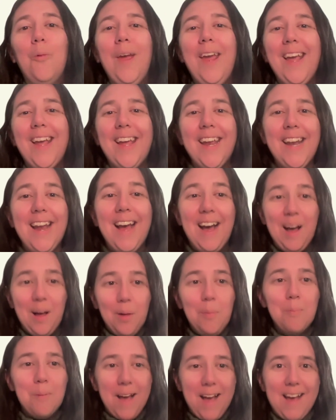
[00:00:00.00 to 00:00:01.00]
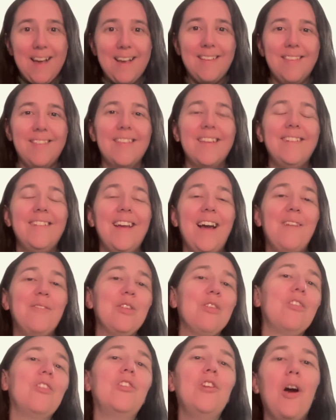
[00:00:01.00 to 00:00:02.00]
It can help us to have
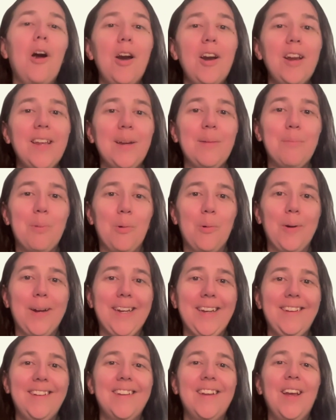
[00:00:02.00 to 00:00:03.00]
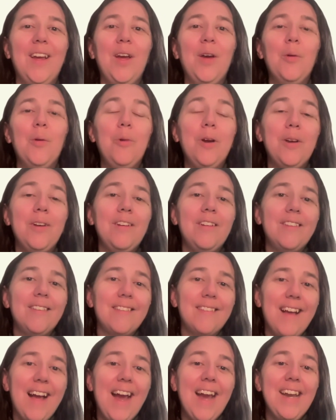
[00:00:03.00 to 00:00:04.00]
a starting point when
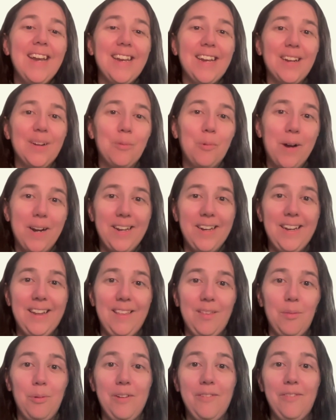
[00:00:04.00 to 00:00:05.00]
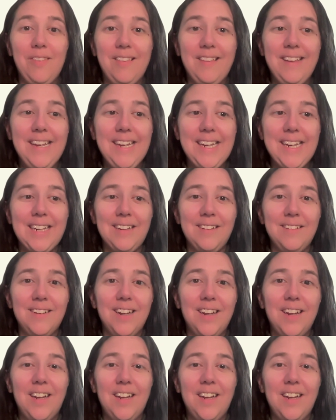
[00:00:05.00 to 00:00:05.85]
deciding what it is we've seen.